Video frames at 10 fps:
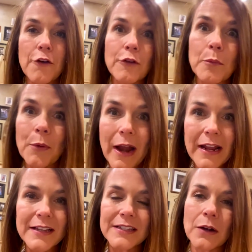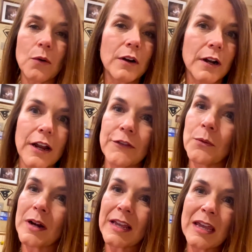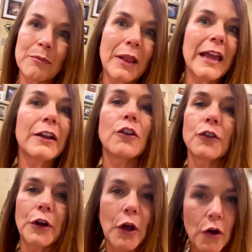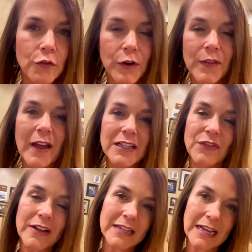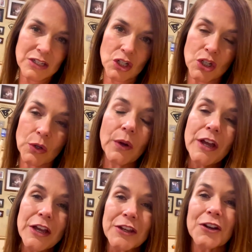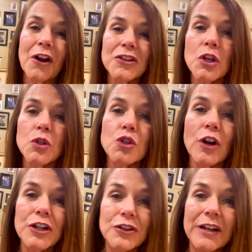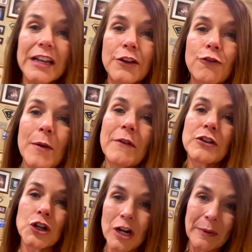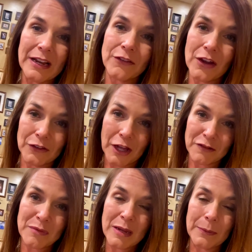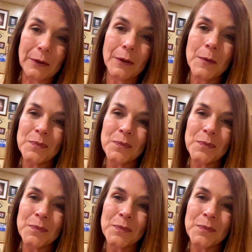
for breaks or if you want to keep playing it over and over, that's fantastic too. You can also structure it in the form of a tournament if you have a lot of people.